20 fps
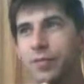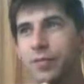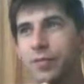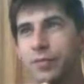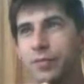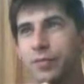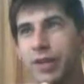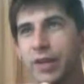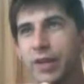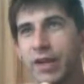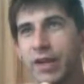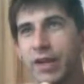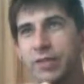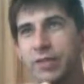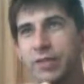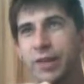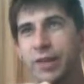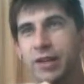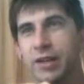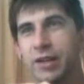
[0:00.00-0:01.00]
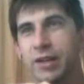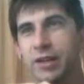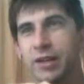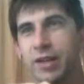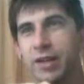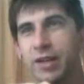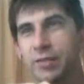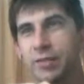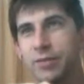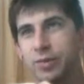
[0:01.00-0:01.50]
that has my
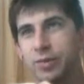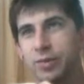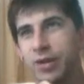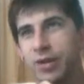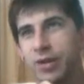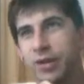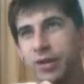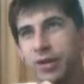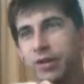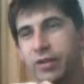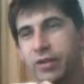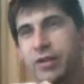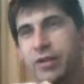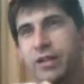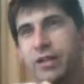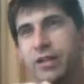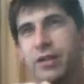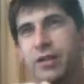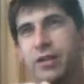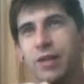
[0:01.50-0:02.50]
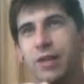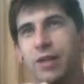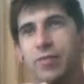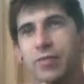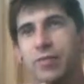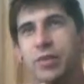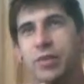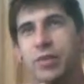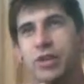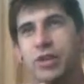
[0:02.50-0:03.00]
game terrain on it. Granted, I don't have
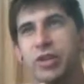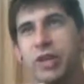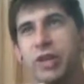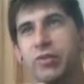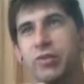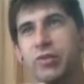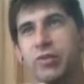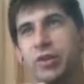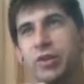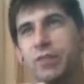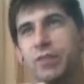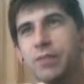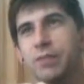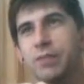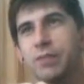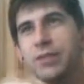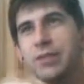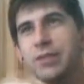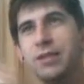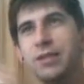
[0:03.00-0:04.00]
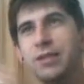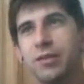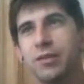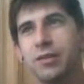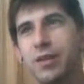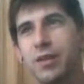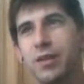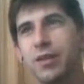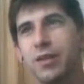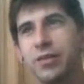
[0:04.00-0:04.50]
much game terrain, but still,
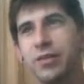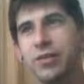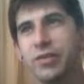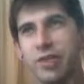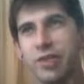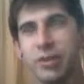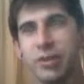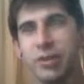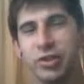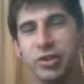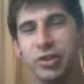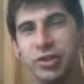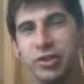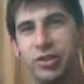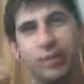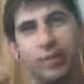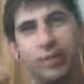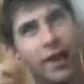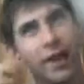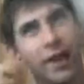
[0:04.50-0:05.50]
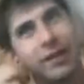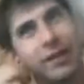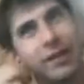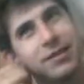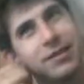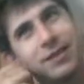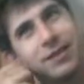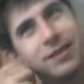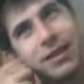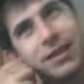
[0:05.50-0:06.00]
there's not much to that. That's
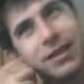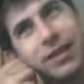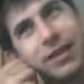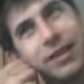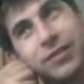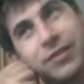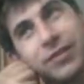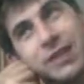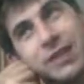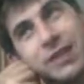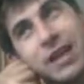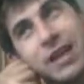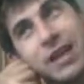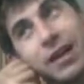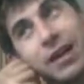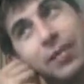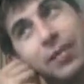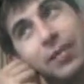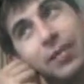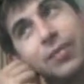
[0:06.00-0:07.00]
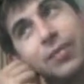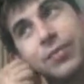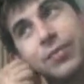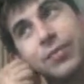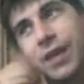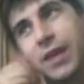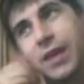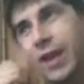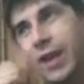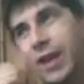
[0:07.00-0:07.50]
kind of insane.
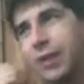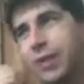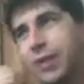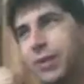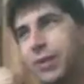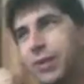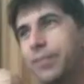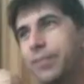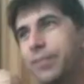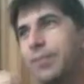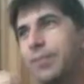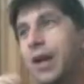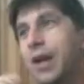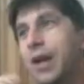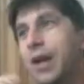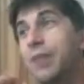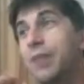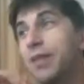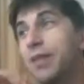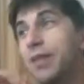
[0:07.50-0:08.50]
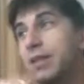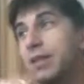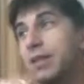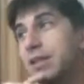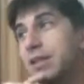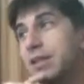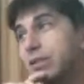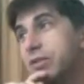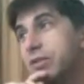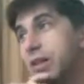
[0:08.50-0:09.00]
Anyway, I'm getting
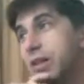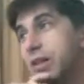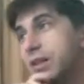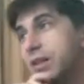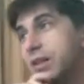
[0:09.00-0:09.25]
sidetracked.